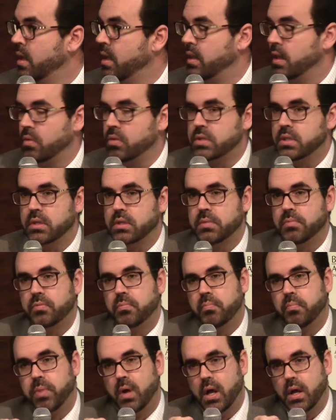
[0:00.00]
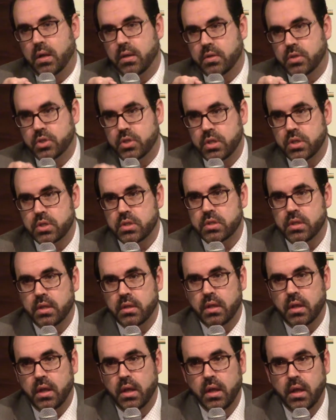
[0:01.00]
There was a
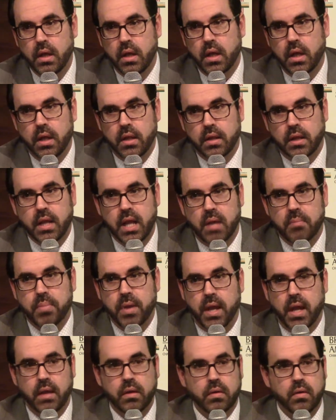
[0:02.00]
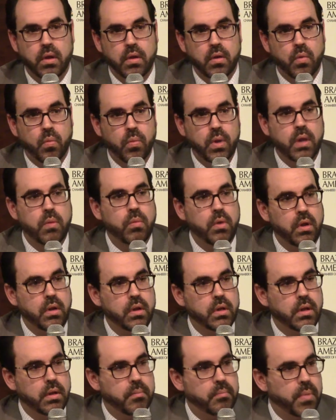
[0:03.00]
decision in the campaign, we
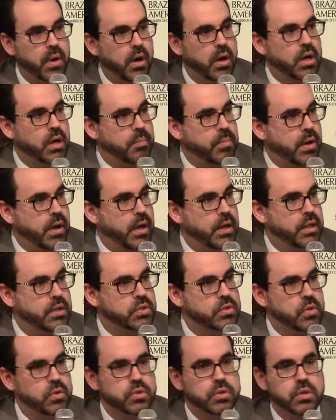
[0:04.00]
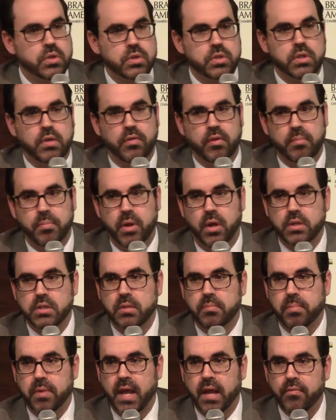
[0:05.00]
will embark upon a social conservative
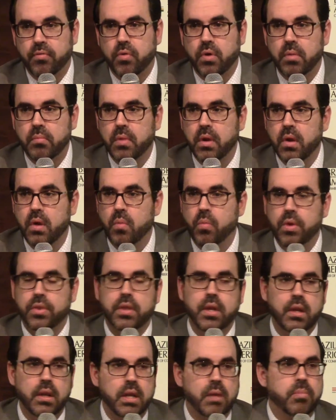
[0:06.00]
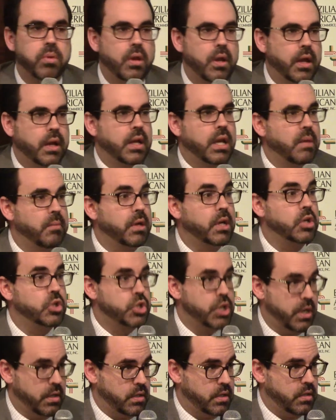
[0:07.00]
policy platform with a liberal economic
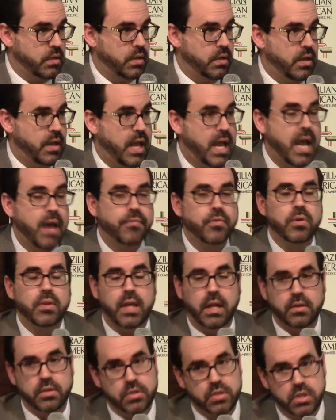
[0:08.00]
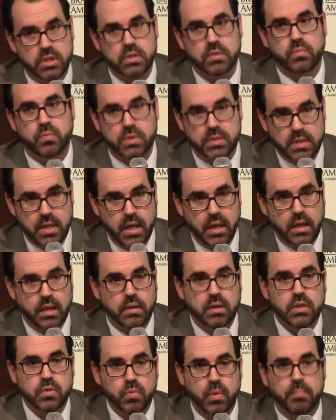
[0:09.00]
agenda. After that decision was
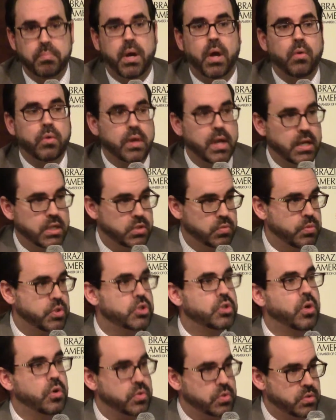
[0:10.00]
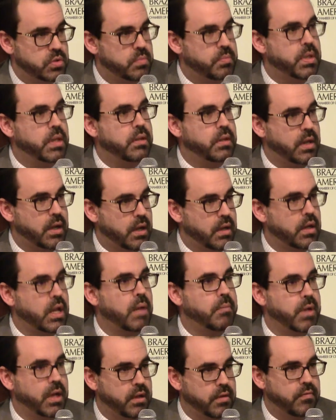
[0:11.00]
taken is when Paulo Guedes was chosen to be the
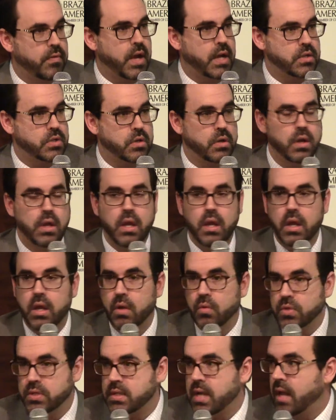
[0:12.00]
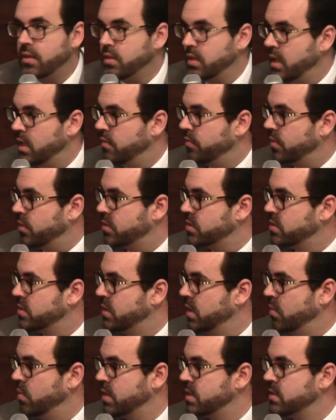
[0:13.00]
economic advisor. It was not the
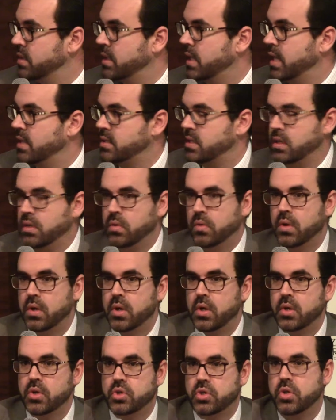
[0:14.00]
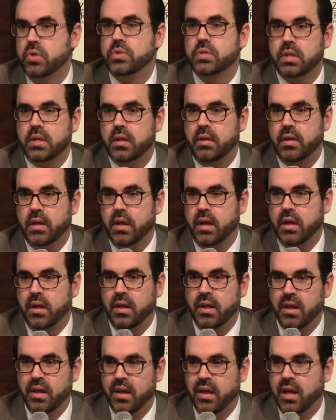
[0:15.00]
inverse. It wasn't the case that you choose
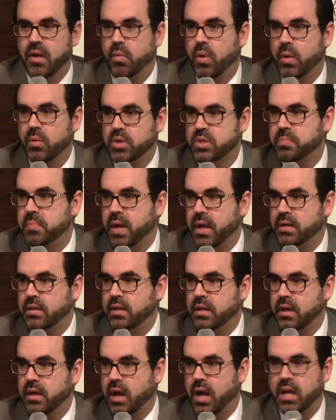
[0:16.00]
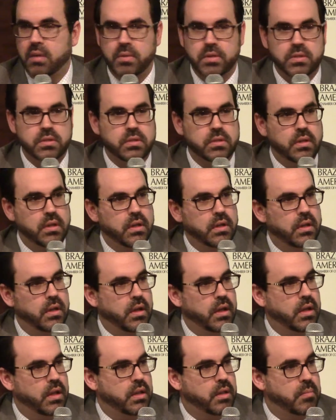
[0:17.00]
a well-respected economist in
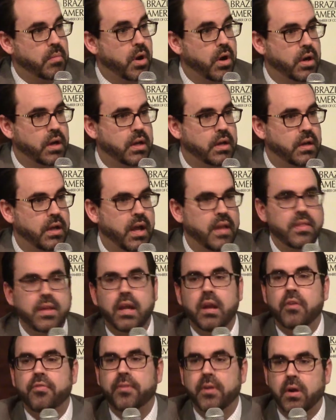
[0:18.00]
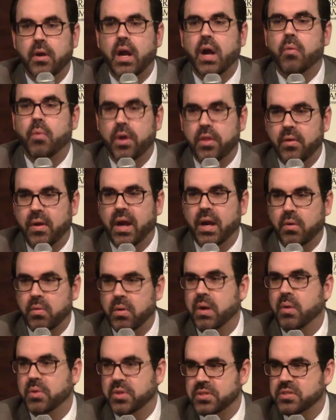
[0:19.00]
the market, and then I'll figure out whether I
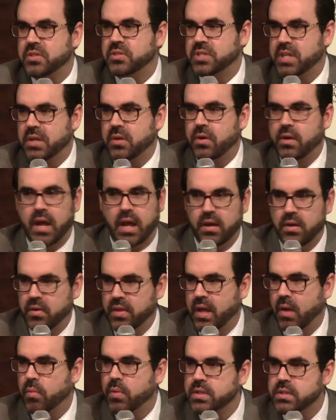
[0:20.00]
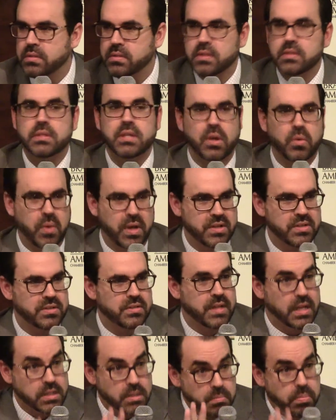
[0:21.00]
agree with this agenda or not. No, that wasn't the
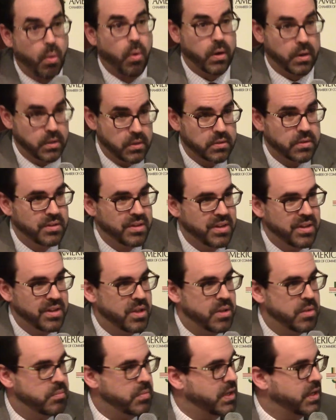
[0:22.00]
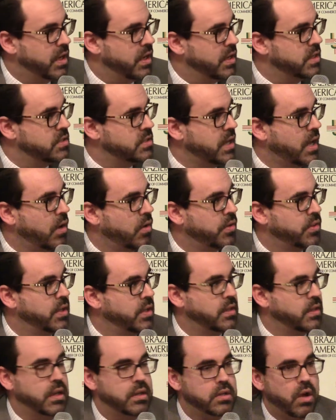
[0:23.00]
sequence. That's important, because I don't
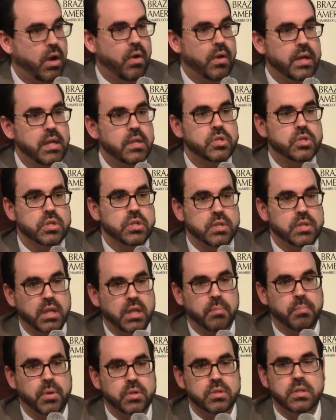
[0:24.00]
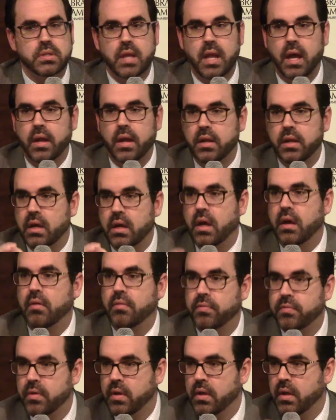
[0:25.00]
think that all hinges on the personality
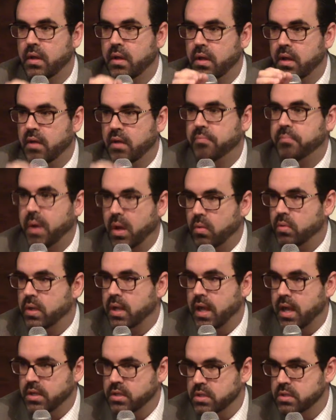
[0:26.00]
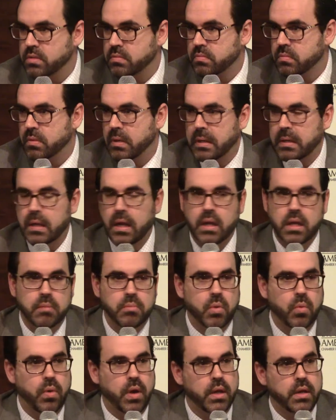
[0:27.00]
of Paulo Guedes, right?
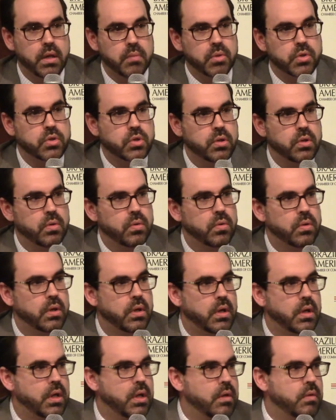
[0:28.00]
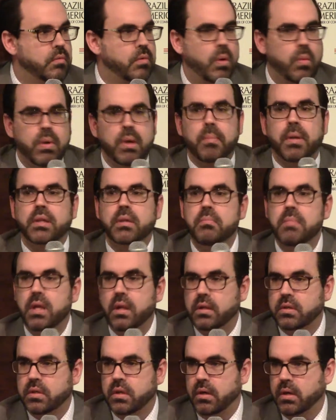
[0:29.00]
Number one. Number two, well, what about the
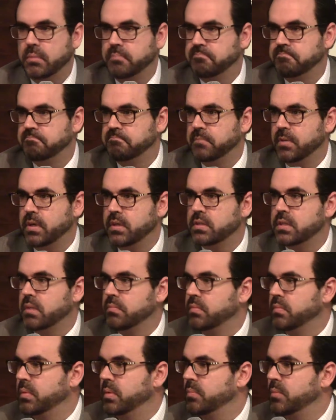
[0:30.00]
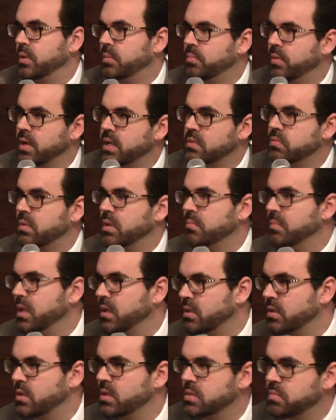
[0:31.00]
military? Right? Some people in the press, well, the
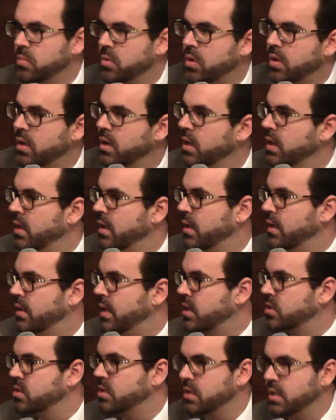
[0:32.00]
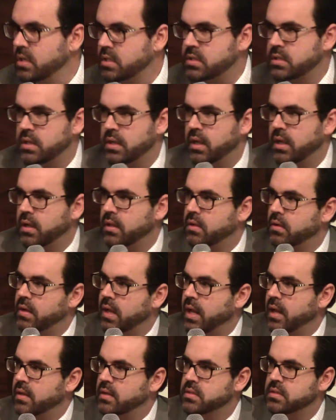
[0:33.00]
military is more nationalistic, they're
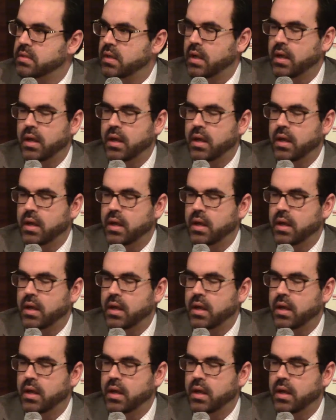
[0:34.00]
not as